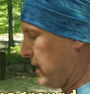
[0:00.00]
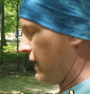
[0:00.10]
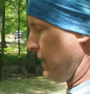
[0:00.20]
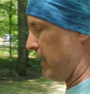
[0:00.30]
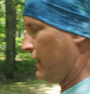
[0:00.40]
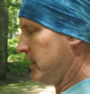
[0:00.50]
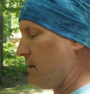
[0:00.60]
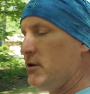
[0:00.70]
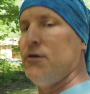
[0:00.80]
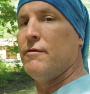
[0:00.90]

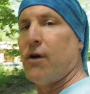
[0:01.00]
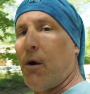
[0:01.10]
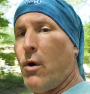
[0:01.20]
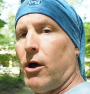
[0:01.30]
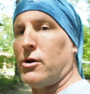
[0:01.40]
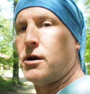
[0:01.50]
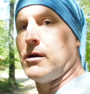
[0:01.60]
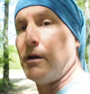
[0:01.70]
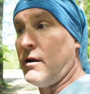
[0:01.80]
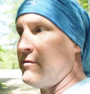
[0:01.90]
and you've got water
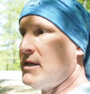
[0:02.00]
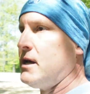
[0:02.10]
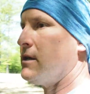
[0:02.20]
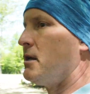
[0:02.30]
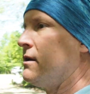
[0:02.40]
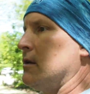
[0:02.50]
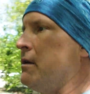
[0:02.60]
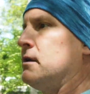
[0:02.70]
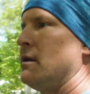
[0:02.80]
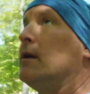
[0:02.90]
at every site.
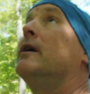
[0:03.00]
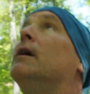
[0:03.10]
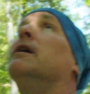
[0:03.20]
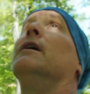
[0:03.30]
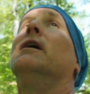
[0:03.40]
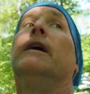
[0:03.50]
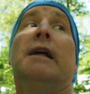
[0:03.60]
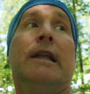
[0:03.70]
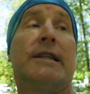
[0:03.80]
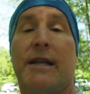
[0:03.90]

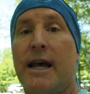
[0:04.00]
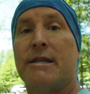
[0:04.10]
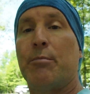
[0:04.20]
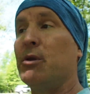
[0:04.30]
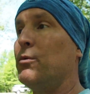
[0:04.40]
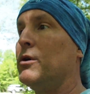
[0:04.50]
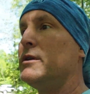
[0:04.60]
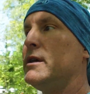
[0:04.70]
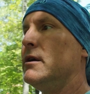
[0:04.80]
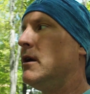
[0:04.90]
It's nice up in the
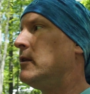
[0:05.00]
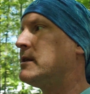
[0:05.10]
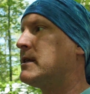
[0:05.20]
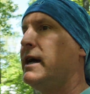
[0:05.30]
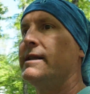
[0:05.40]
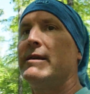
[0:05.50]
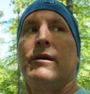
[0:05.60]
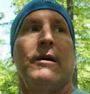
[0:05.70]
woods here, all these sites.